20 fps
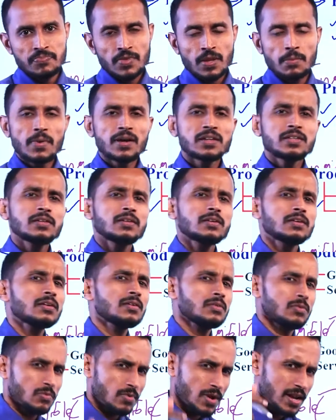But
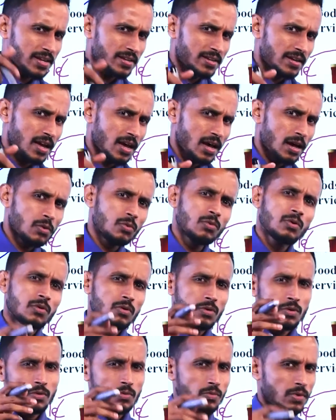right now,
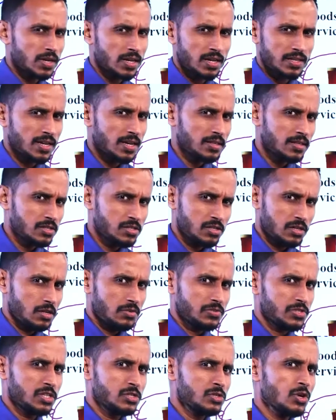what are the other
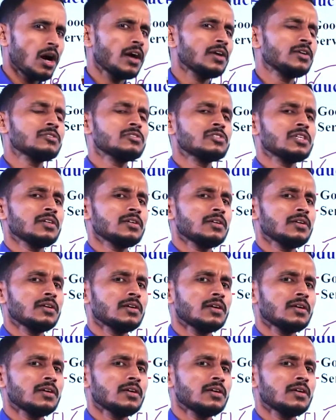services you are using?